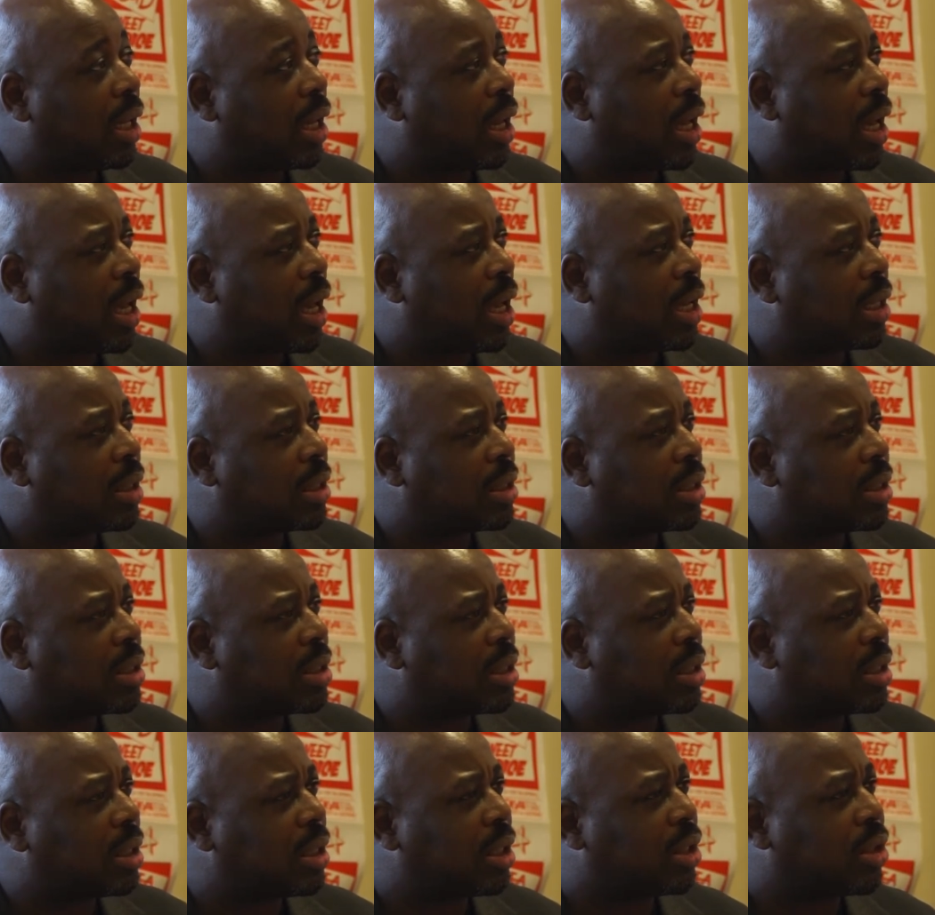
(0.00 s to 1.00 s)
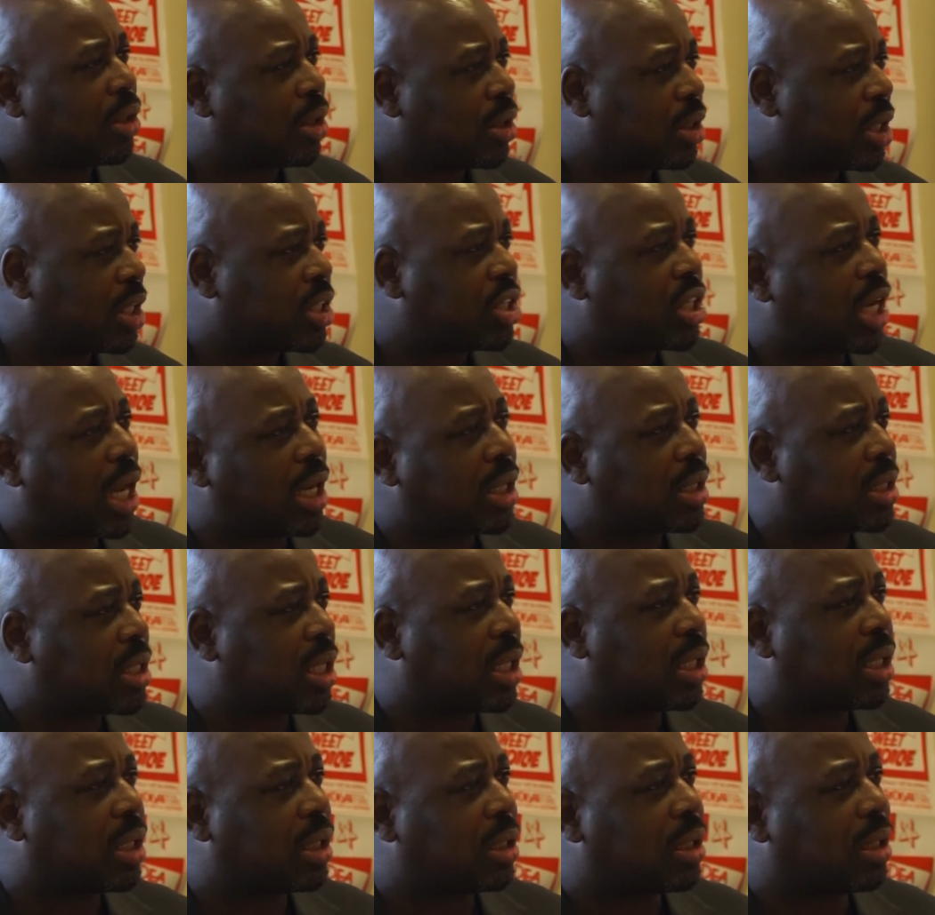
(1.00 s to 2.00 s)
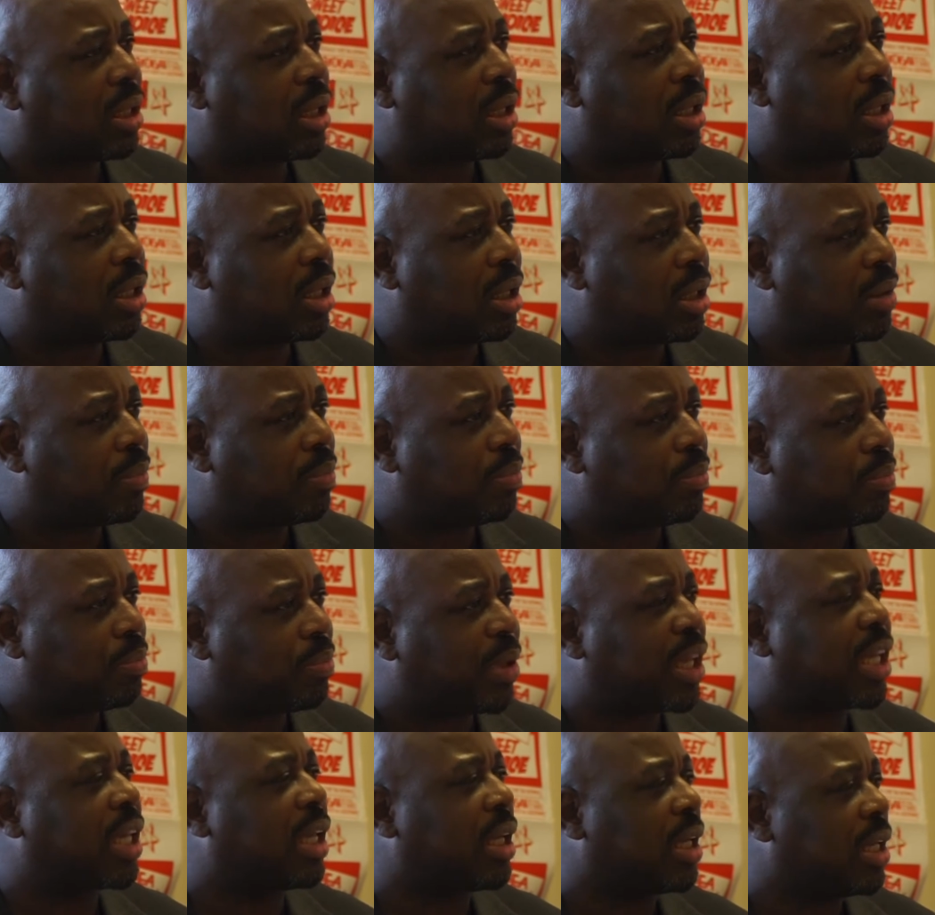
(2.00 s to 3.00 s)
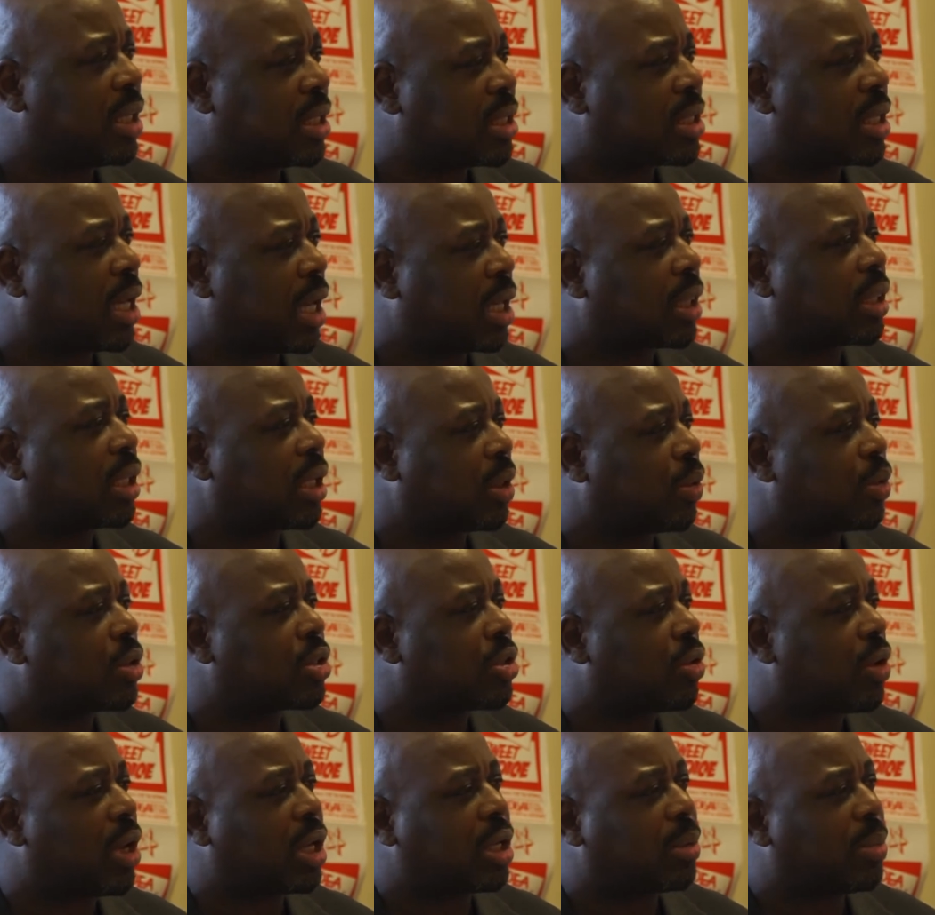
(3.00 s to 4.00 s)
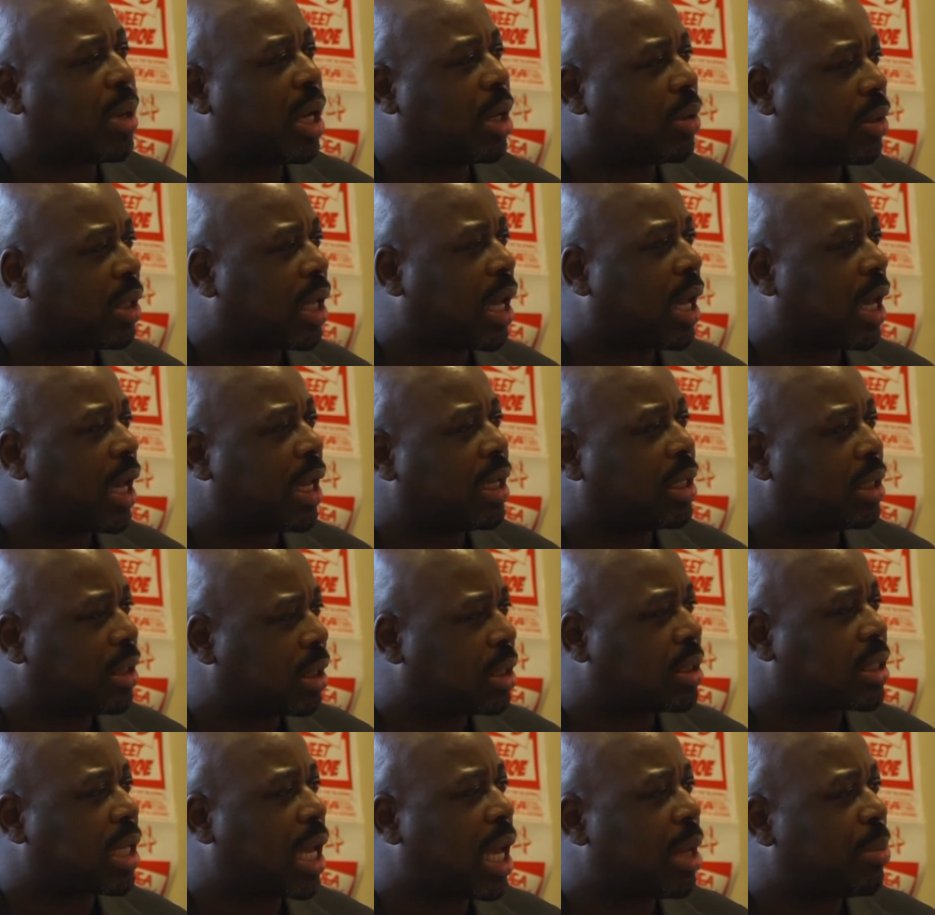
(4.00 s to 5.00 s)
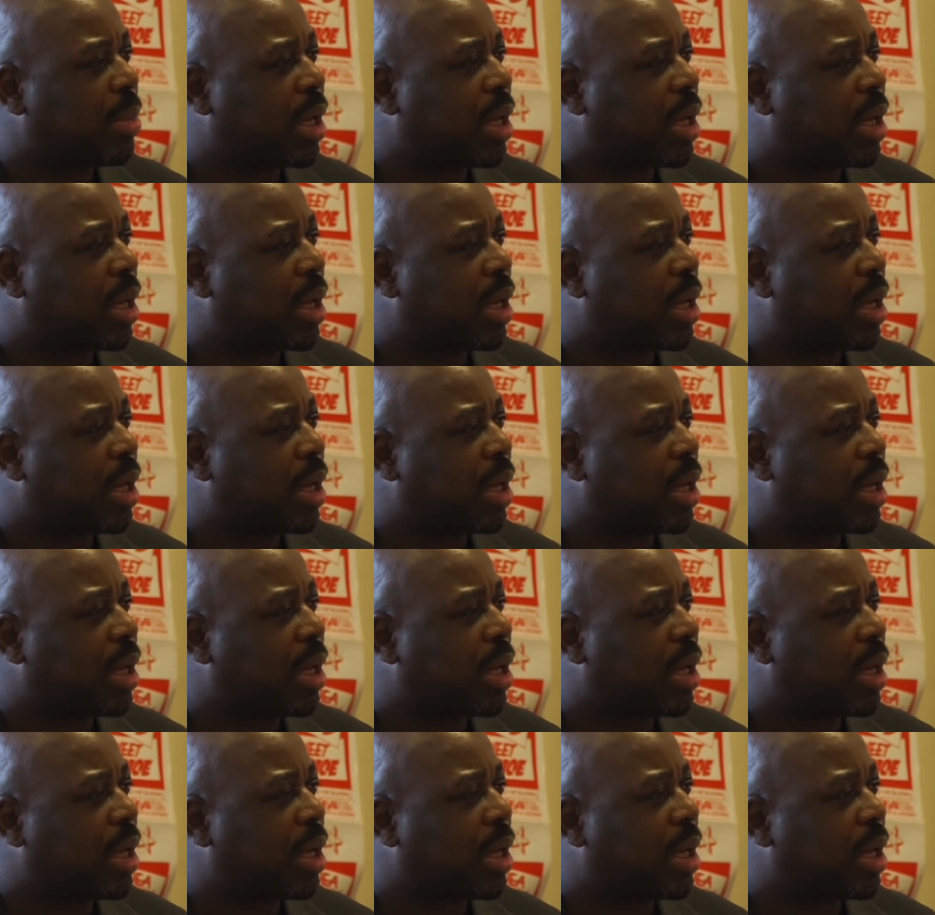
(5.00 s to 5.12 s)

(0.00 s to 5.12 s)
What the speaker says: And, the Shanty beginnings, I think, was around about that time.